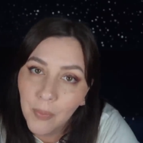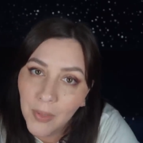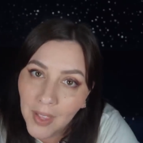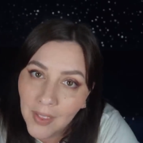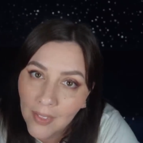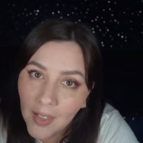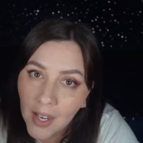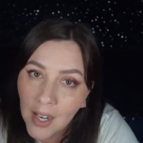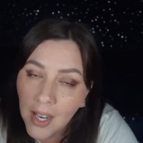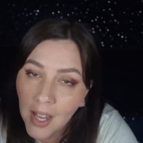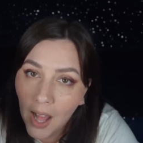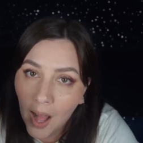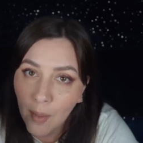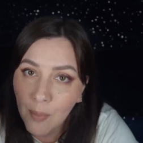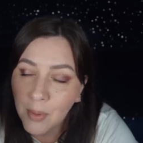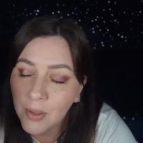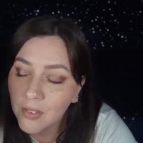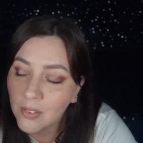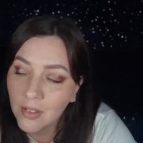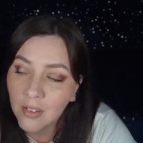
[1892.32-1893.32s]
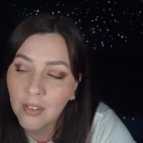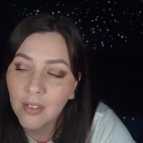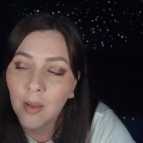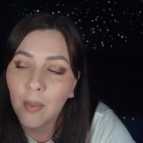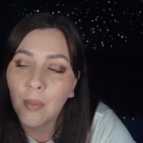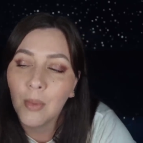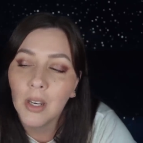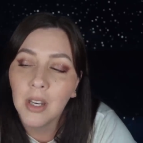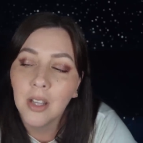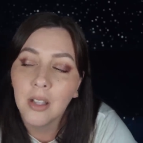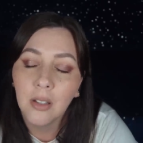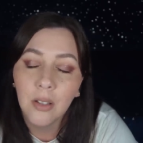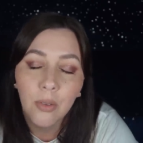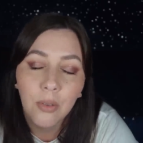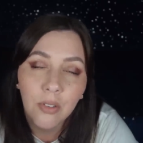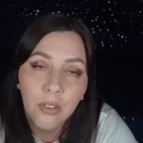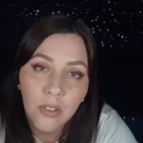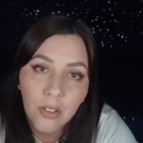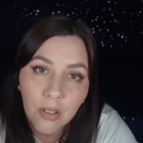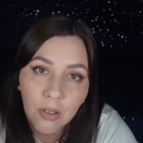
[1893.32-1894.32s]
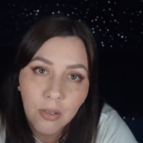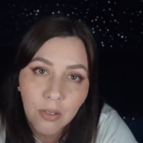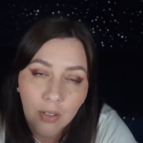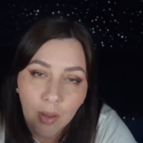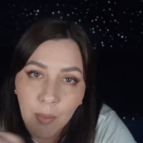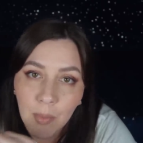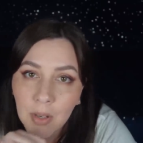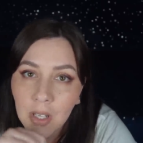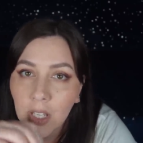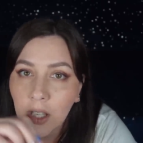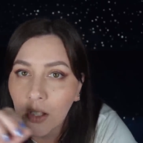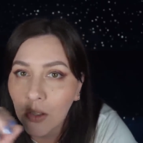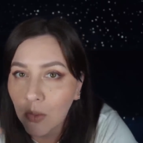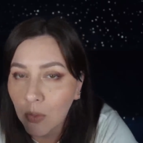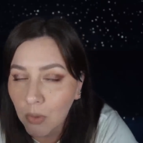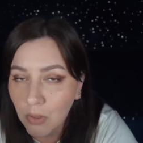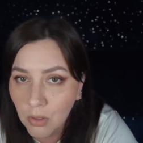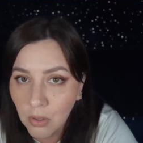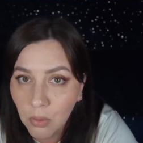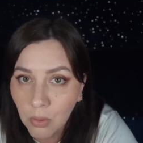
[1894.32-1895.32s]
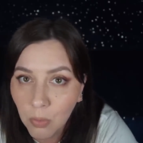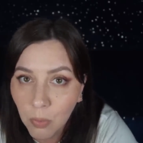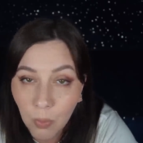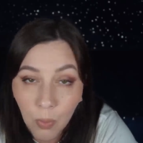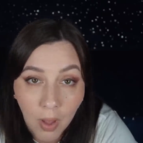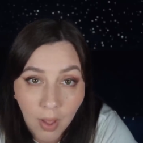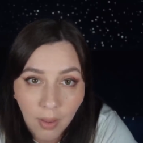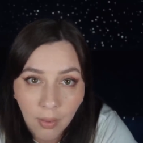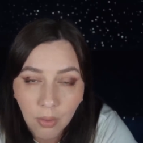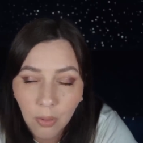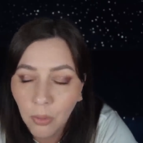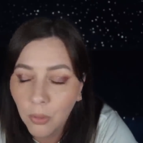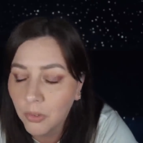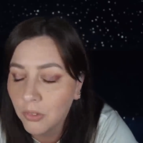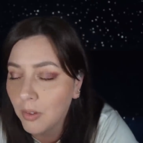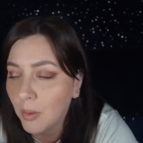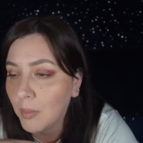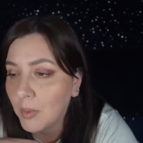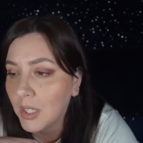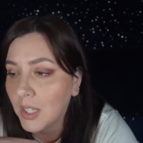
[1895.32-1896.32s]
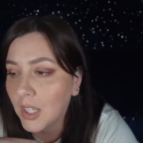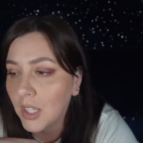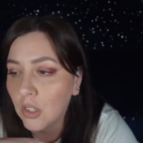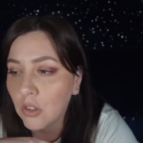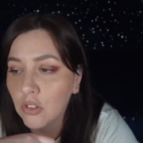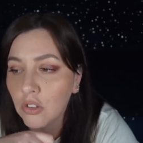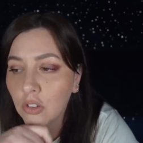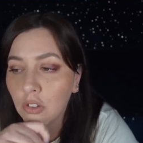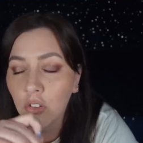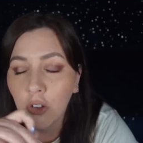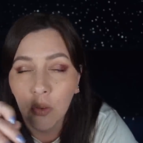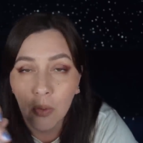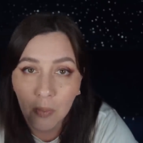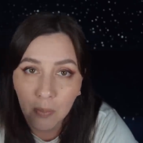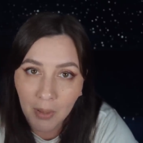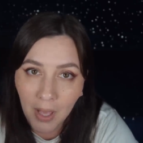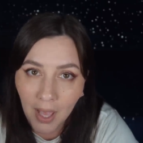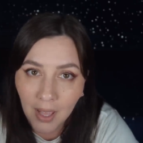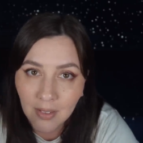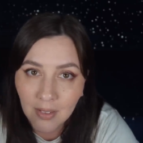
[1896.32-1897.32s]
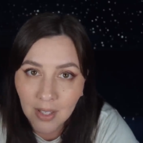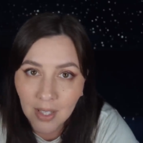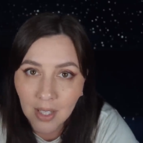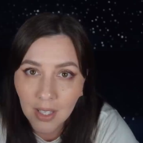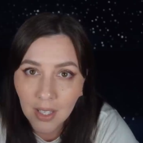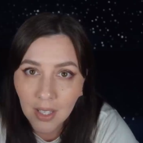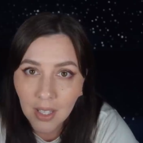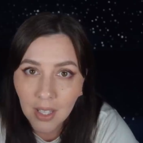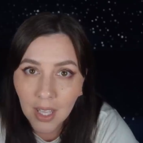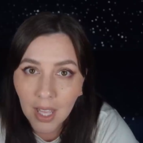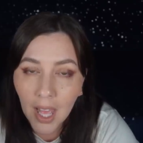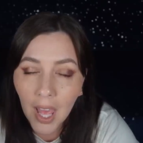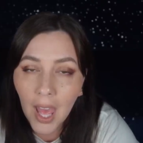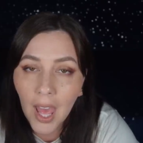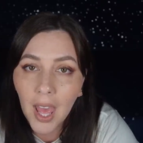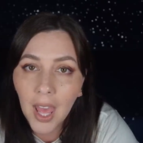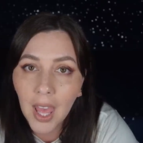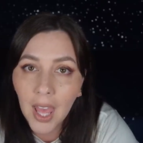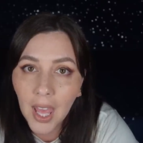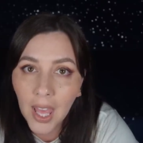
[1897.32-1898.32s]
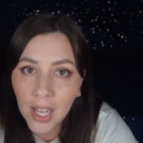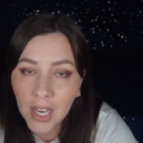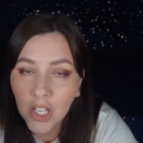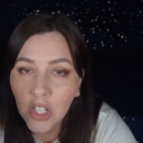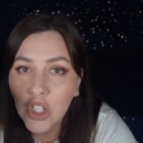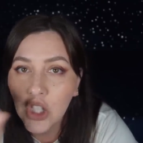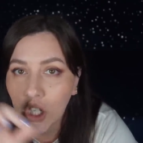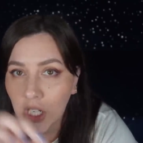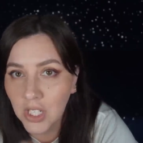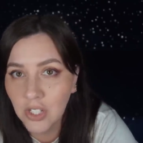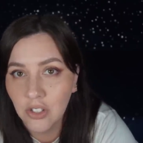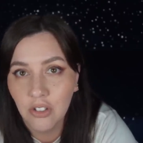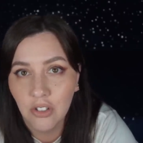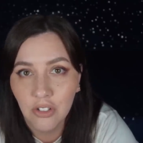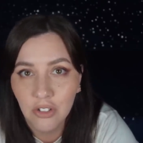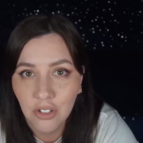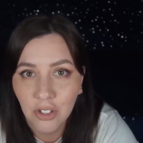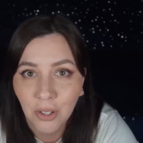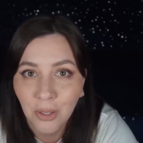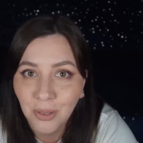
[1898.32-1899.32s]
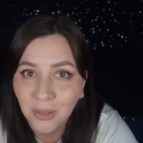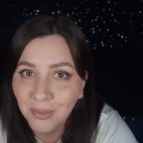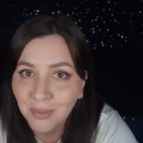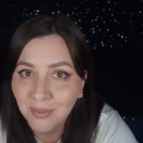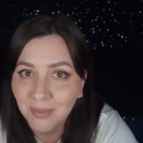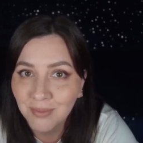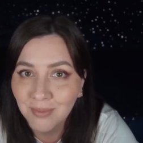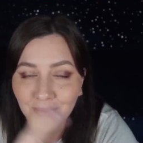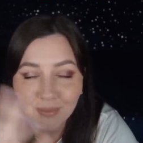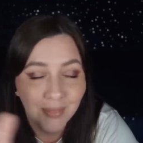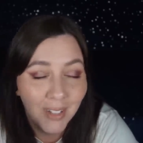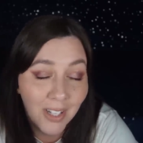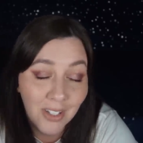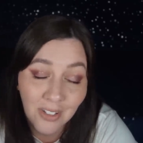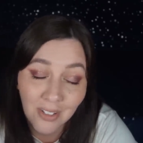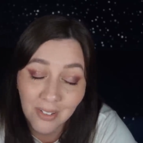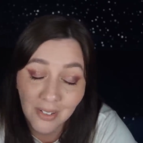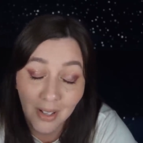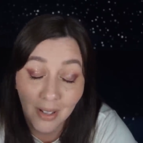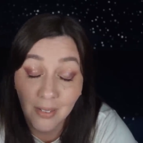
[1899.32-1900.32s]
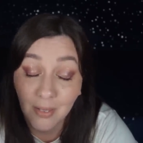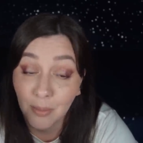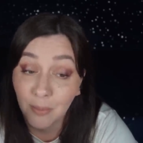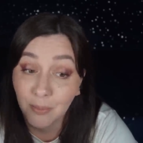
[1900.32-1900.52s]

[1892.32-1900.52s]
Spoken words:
And then it happens to somebody close to you, somebody you knew well, or somebody that you just knew in passing, and it changes you. It just does.